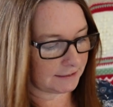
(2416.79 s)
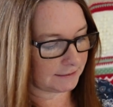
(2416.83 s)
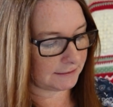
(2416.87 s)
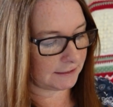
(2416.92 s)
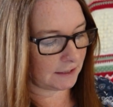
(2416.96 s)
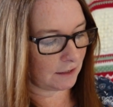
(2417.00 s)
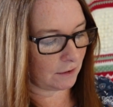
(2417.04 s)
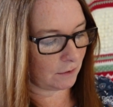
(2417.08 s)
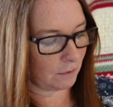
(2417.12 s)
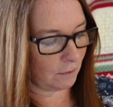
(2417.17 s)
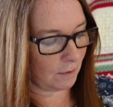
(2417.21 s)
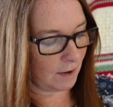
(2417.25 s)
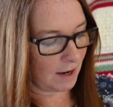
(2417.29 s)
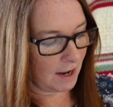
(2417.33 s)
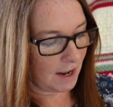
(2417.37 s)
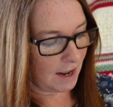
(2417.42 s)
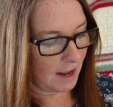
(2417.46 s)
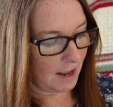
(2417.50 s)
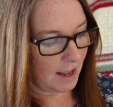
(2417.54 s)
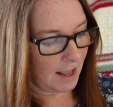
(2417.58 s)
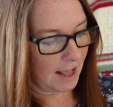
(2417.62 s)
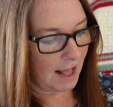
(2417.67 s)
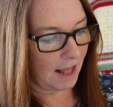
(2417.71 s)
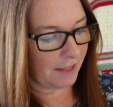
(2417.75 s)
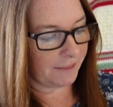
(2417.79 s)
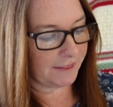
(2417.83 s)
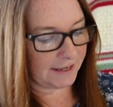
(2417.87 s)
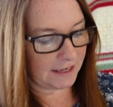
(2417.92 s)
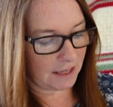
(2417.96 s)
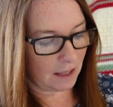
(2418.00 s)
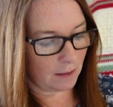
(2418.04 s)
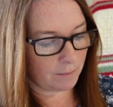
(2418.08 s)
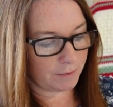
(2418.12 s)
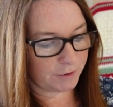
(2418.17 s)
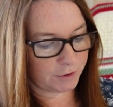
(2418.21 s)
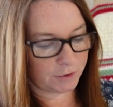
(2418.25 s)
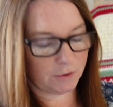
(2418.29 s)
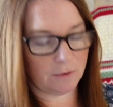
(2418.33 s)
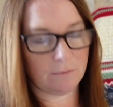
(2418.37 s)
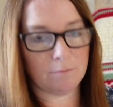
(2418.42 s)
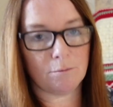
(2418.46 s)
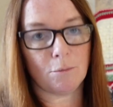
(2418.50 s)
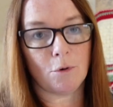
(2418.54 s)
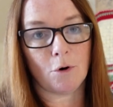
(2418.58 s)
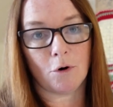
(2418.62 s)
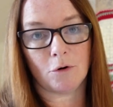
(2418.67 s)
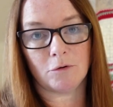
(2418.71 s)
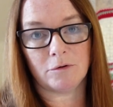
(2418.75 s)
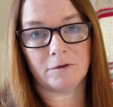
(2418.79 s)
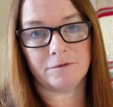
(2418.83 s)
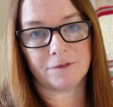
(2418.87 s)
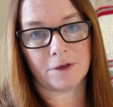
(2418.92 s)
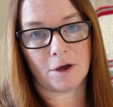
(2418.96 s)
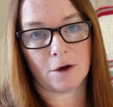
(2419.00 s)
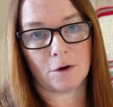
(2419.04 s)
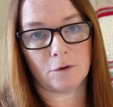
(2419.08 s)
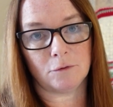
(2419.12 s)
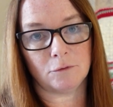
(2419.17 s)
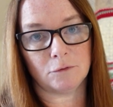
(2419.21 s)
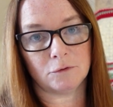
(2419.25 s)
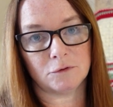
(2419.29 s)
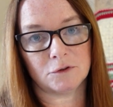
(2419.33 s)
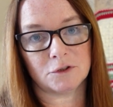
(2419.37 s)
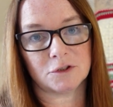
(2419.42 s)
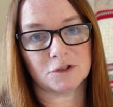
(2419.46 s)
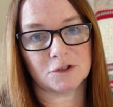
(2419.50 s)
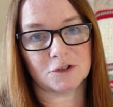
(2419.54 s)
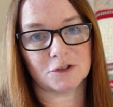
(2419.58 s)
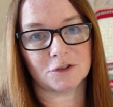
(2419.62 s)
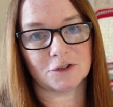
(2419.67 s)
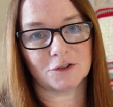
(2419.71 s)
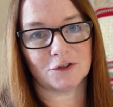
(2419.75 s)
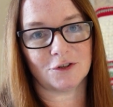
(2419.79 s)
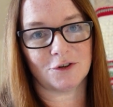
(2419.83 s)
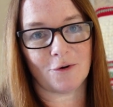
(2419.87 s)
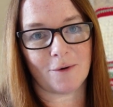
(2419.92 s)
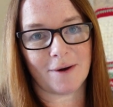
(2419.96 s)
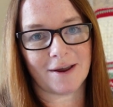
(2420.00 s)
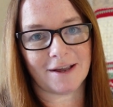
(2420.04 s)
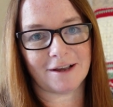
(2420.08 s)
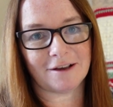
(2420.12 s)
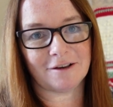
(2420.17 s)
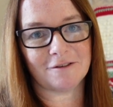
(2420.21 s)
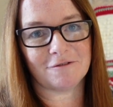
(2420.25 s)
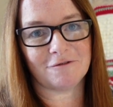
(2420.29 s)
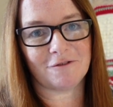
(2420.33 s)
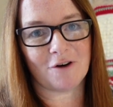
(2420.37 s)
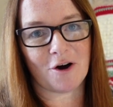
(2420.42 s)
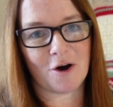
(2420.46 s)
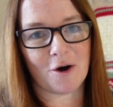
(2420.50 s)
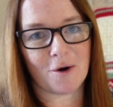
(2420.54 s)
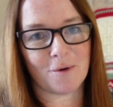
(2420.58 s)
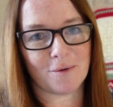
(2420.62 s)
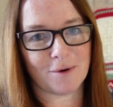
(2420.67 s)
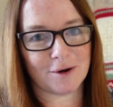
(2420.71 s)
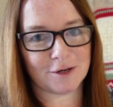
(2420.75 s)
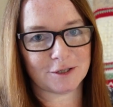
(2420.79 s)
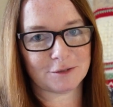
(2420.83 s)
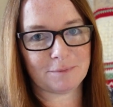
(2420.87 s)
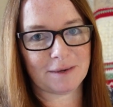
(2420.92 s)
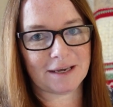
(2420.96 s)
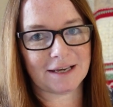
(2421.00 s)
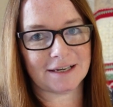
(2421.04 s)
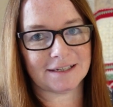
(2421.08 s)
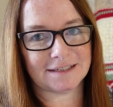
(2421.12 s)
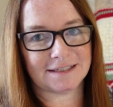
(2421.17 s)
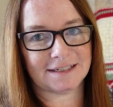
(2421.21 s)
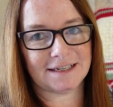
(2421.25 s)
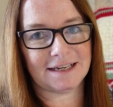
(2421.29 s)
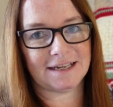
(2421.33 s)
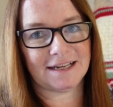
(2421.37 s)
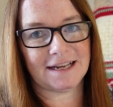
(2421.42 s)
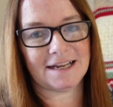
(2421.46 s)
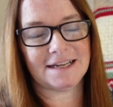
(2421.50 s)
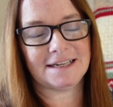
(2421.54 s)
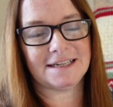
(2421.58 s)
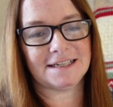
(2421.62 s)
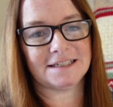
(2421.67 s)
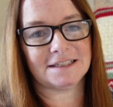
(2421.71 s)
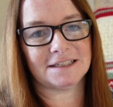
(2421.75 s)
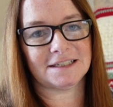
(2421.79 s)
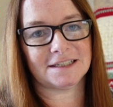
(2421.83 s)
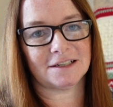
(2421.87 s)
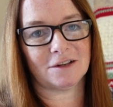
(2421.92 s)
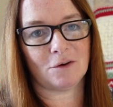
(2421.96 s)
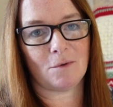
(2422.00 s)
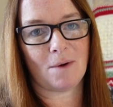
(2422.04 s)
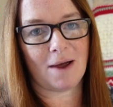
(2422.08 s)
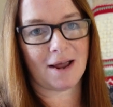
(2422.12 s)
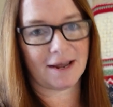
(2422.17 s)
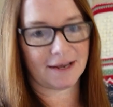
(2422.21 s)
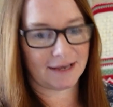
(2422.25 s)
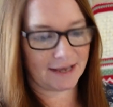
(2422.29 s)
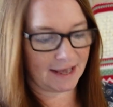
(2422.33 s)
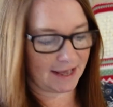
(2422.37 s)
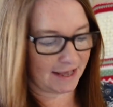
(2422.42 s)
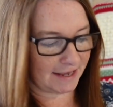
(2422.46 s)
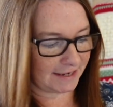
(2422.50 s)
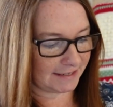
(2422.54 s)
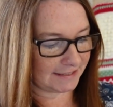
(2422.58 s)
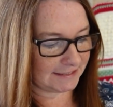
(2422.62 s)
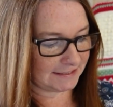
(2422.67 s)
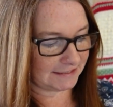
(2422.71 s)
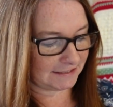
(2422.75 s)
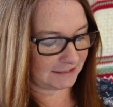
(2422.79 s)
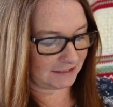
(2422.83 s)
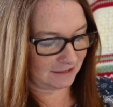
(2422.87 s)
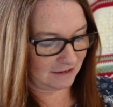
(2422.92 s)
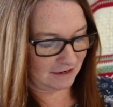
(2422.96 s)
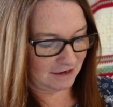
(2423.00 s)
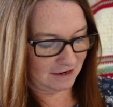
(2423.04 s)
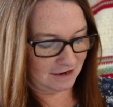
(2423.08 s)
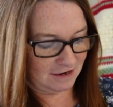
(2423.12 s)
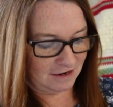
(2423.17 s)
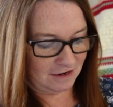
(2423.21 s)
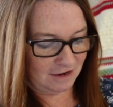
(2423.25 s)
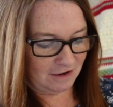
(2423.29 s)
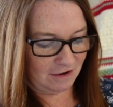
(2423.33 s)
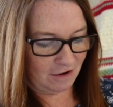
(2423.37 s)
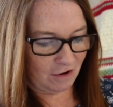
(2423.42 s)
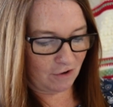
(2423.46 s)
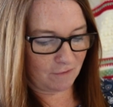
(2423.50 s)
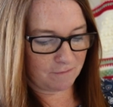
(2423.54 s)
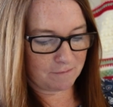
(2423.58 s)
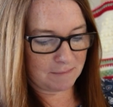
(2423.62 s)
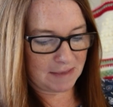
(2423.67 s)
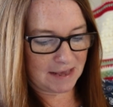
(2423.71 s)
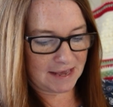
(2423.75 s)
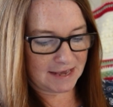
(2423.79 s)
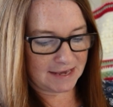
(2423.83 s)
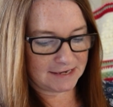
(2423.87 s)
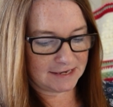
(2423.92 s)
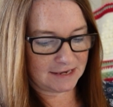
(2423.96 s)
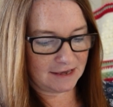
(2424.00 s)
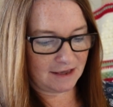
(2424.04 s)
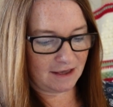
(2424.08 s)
So I think I'll be doing more of those going forward, because it is quite kind on my